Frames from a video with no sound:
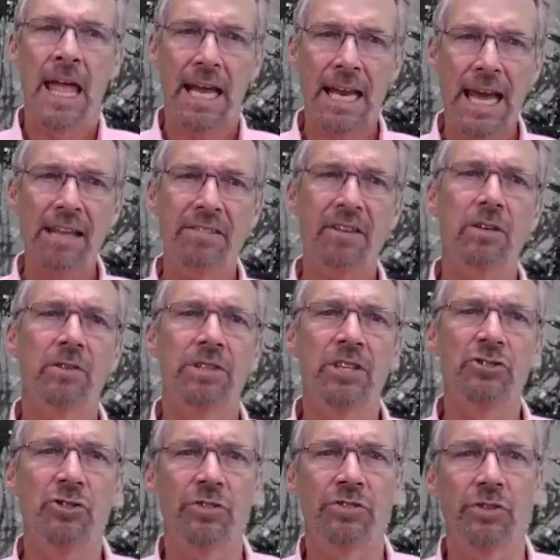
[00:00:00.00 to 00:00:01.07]
Classical
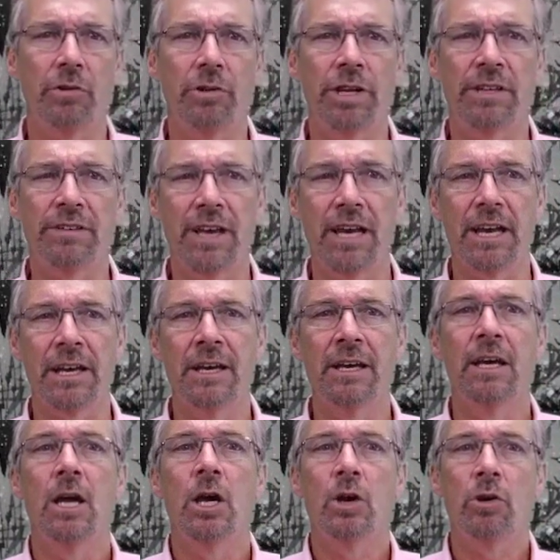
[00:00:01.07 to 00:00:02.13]
digital storytelling
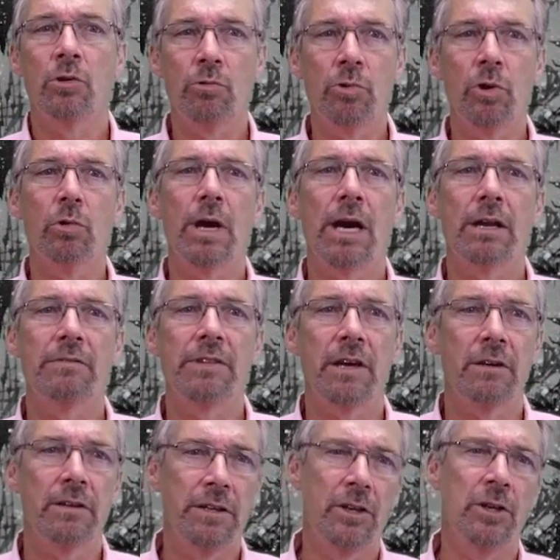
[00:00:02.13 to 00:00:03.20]
grew out of the
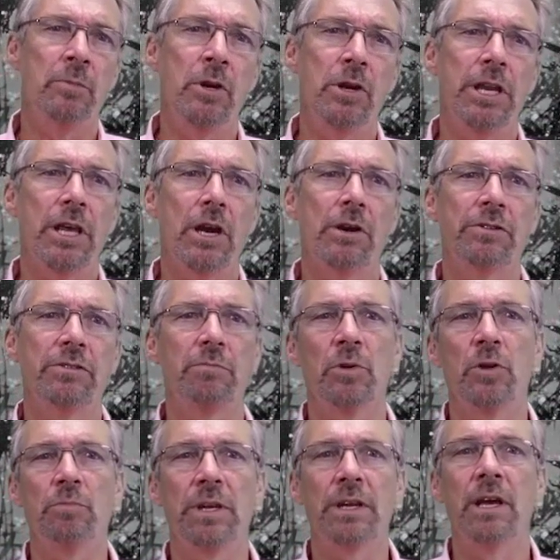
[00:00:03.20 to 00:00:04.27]
community arts
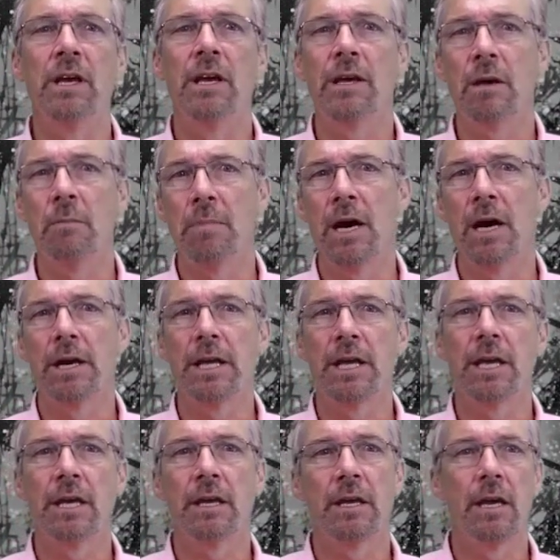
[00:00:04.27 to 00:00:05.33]
movement,
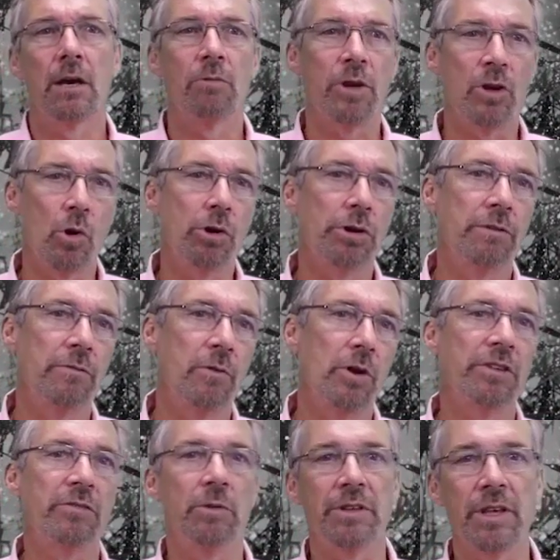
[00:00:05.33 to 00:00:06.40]
combining recorded
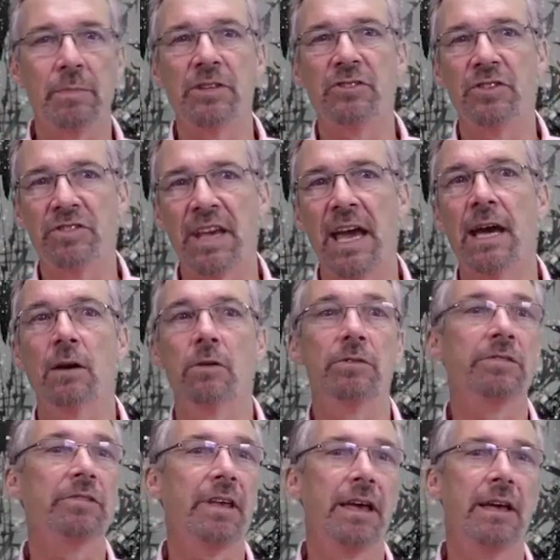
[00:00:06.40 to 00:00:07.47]
voice with images,
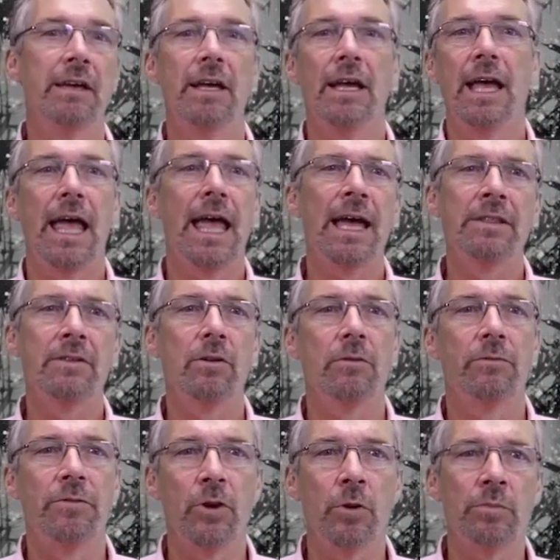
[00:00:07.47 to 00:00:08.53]
sounds, and or
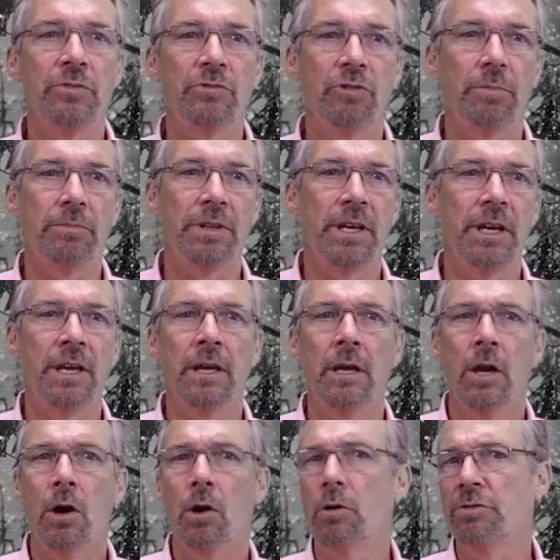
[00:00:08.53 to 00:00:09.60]
film scripting,
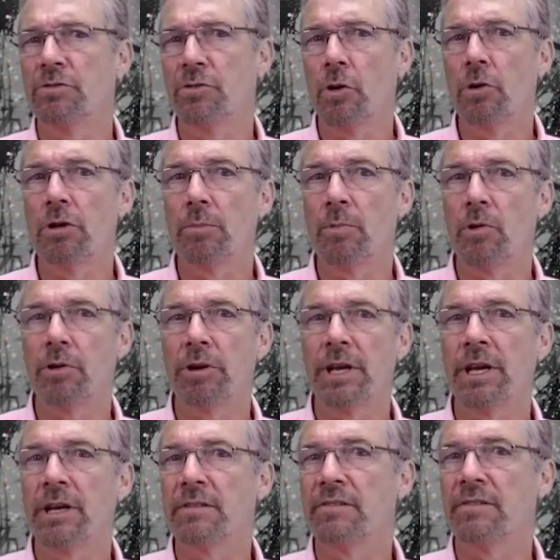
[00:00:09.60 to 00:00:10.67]
or
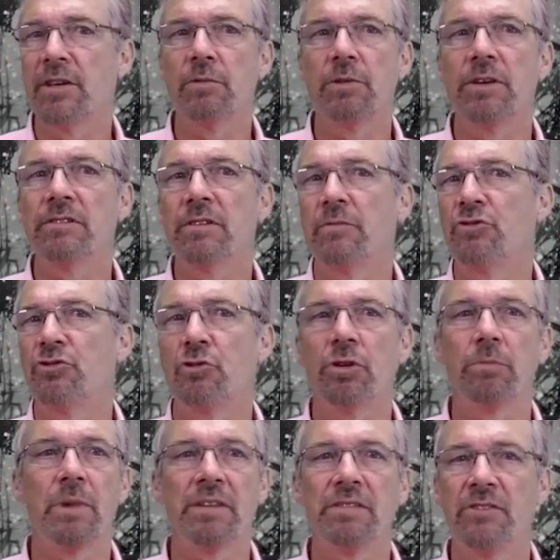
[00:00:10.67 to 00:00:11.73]
storyboarding a series of
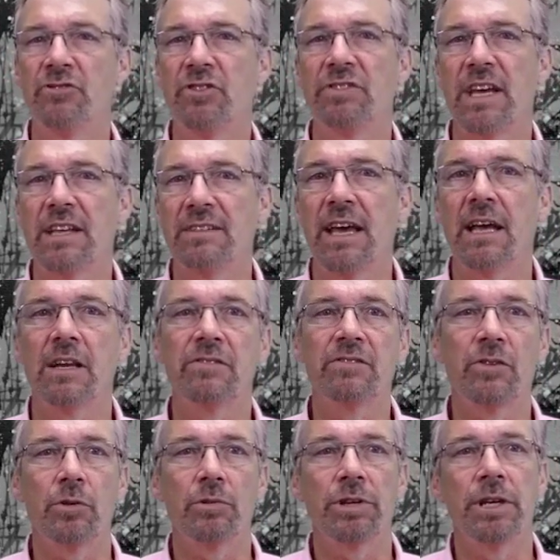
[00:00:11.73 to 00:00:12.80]
short messages that tell a
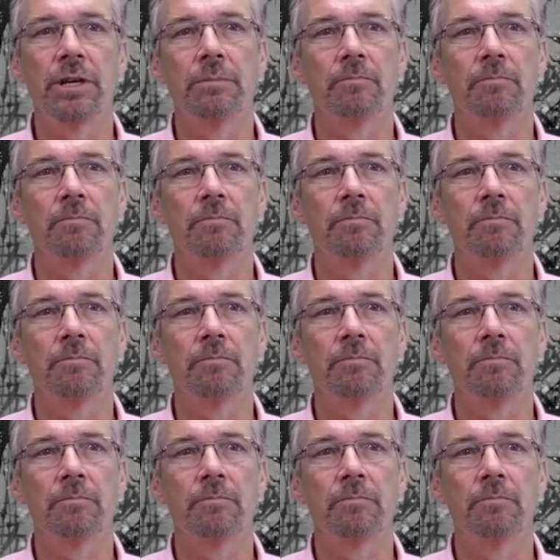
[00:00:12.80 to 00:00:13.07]
story.